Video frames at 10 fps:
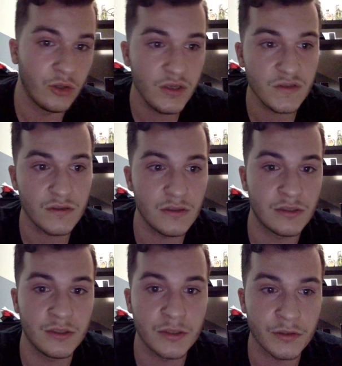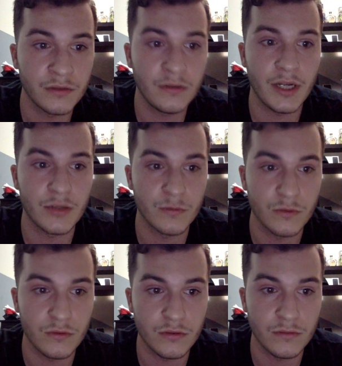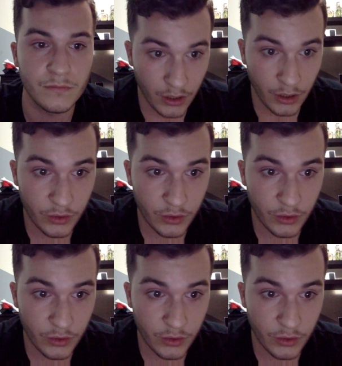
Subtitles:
This is an internal attribution.